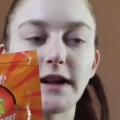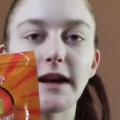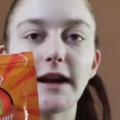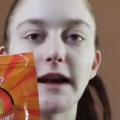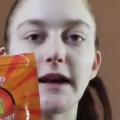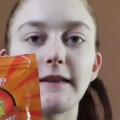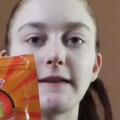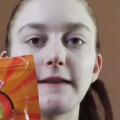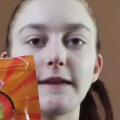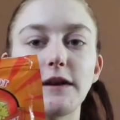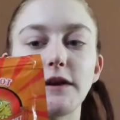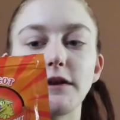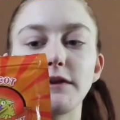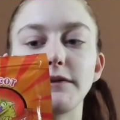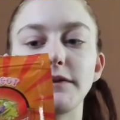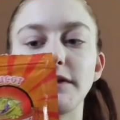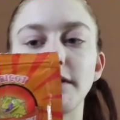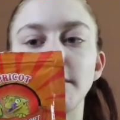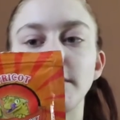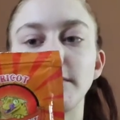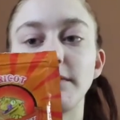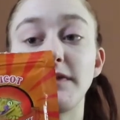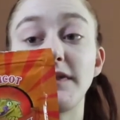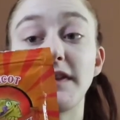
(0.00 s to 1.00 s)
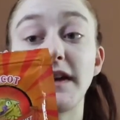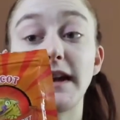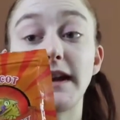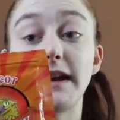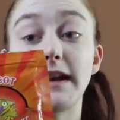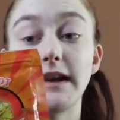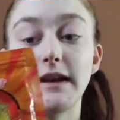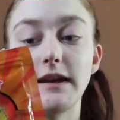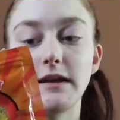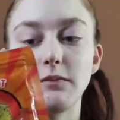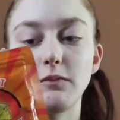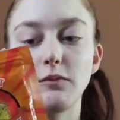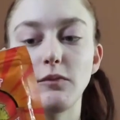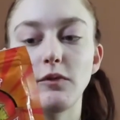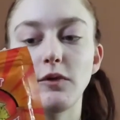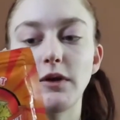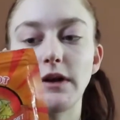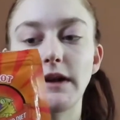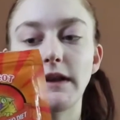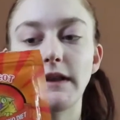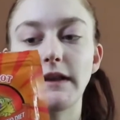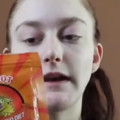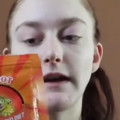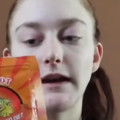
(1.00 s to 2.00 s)
that I got Leo from fed him
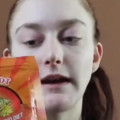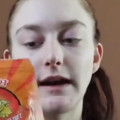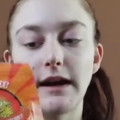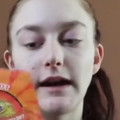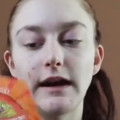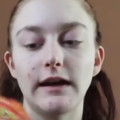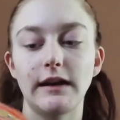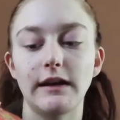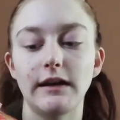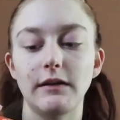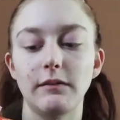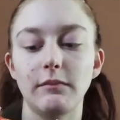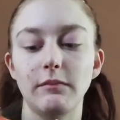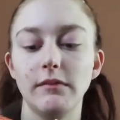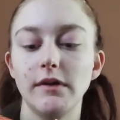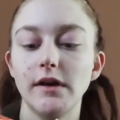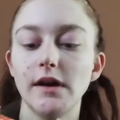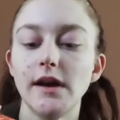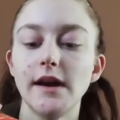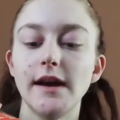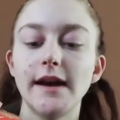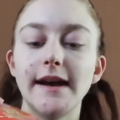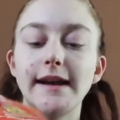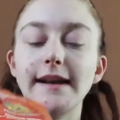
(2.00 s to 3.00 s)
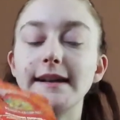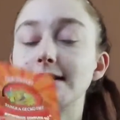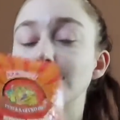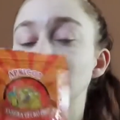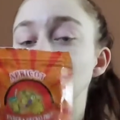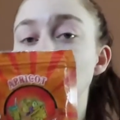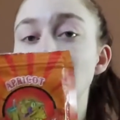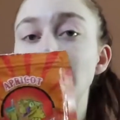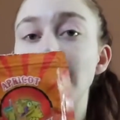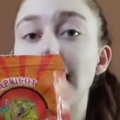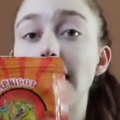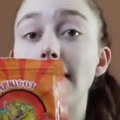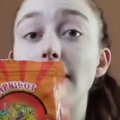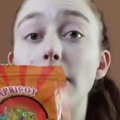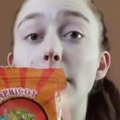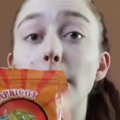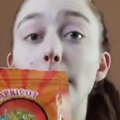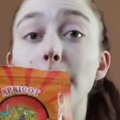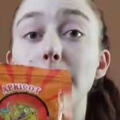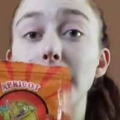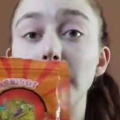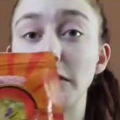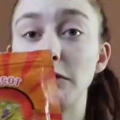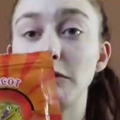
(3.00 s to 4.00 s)
when they had him. And so I have a
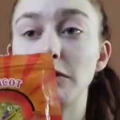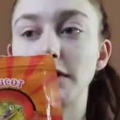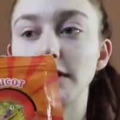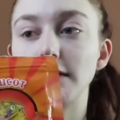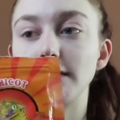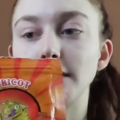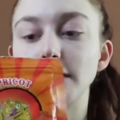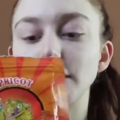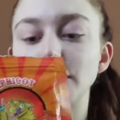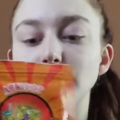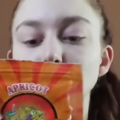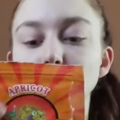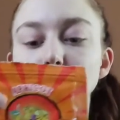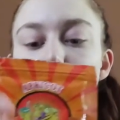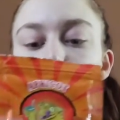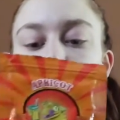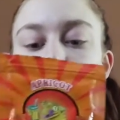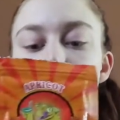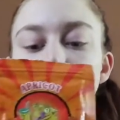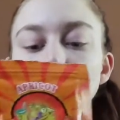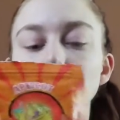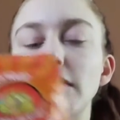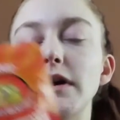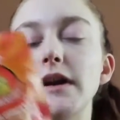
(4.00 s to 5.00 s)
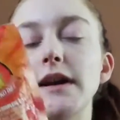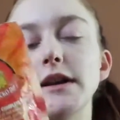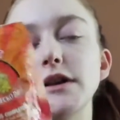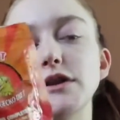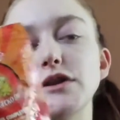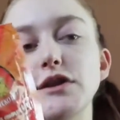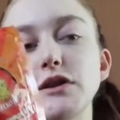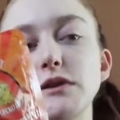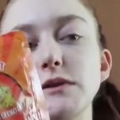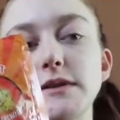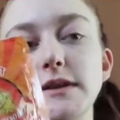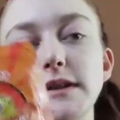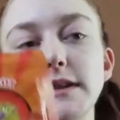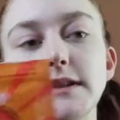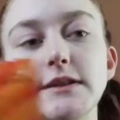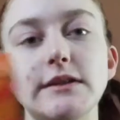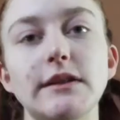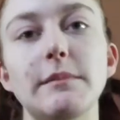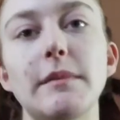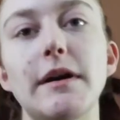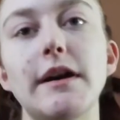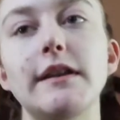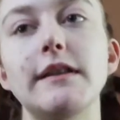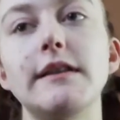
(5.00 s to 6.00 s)
big one of this too, but I'm waiting to use it
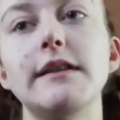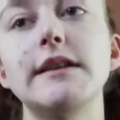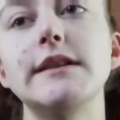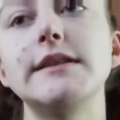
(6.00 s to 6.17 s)
until I'm out of